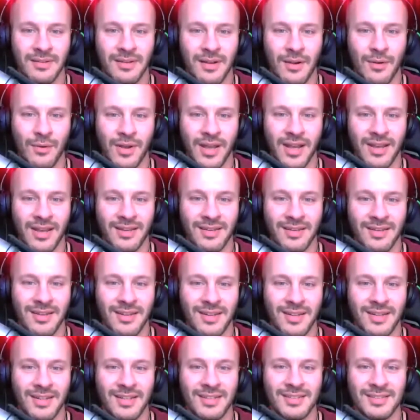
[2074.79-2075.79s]
Okay.
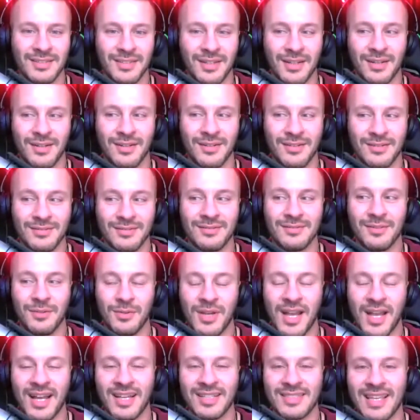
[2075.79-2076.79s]
So you
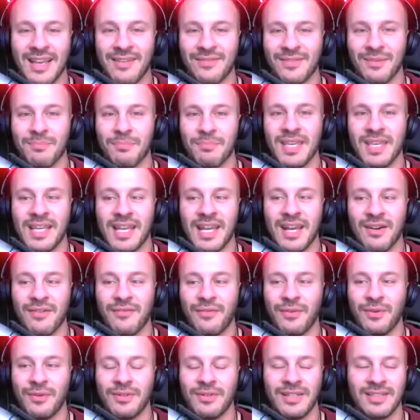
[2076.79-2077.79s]
guys have to be
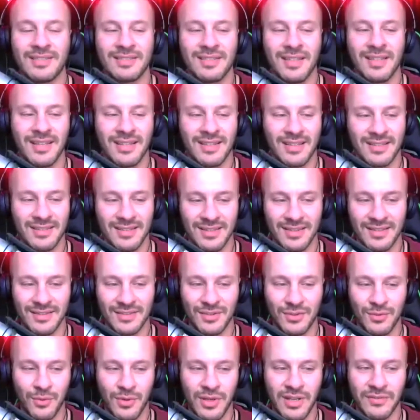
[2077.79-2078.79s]
careful. It's like the, the
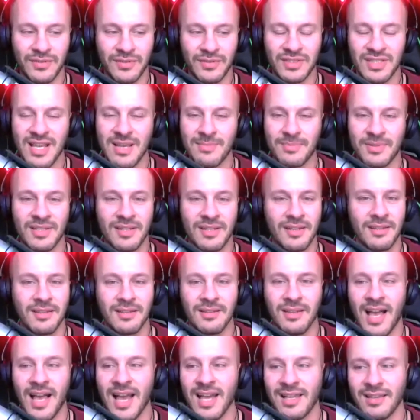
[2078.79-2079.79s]
story of Samson and
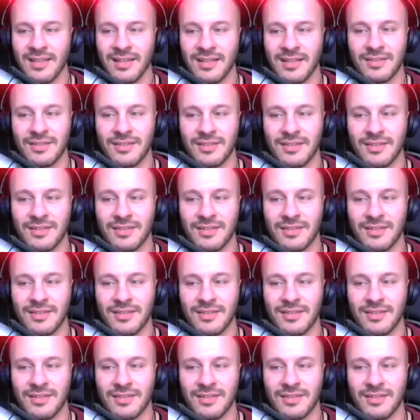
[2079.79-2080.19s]
Delilah.